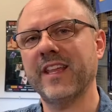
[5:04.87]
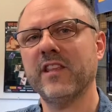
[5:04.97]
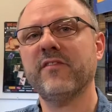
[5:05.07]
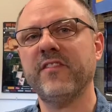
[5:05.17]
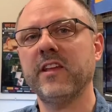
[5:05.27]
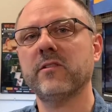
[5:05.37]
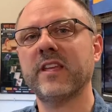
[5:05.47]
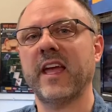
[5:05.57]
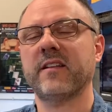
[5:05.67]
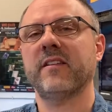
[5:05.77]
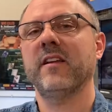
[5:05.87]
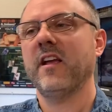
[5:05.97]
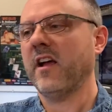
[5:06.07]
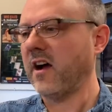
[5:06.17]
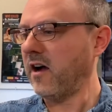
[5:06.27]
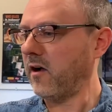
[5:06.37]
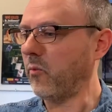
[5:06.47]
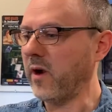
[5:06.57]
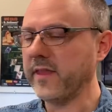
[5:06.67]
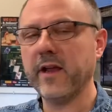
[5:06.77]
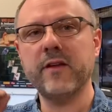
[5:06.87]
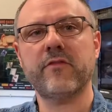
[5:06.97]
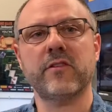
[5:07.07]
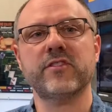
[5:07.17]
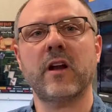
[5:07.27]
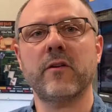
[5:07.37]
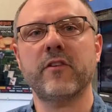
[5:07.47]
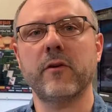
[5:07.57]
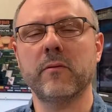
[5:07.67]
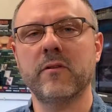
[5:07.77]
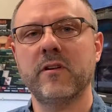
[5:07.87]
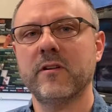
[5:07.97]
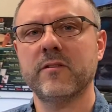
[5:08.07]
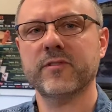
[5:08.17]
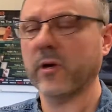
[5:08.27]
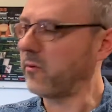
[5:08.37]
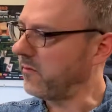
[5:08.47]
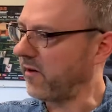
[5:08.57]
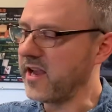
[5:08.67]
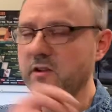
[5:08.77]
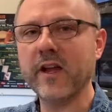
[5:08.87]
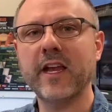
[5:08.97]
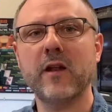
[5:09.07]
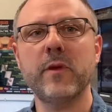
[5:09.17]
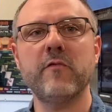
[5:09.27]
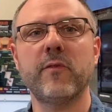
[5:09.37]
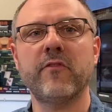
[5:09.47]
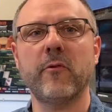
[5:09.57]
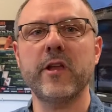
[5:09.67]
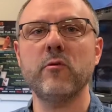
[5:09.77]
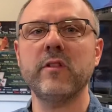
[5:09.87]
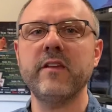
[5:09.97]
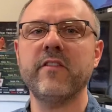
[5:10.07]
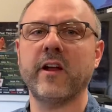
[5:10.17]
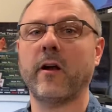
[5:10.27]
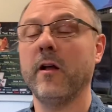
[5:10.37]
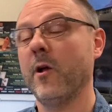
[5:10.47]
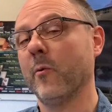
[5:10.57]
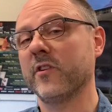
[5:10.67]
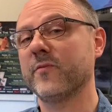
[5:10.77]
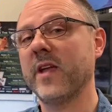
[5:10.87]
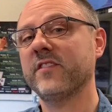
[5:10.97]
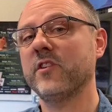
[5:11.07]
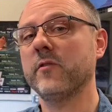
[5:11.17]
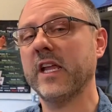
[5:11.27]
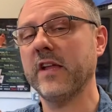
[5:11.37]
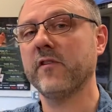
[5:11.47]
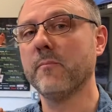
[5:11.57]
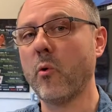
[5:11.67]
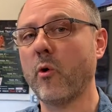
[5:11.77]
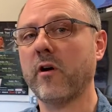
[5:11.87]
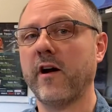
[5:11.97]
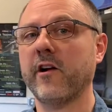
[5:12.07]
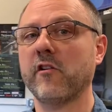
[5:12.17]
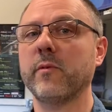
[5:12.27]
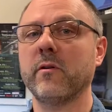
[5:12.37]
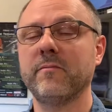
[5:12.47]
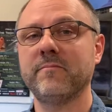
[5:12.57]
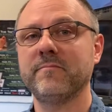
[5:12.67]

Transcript: in the field get uh, when they first start too. So, right, you can get them even before you leave here, which makes you even more hireable.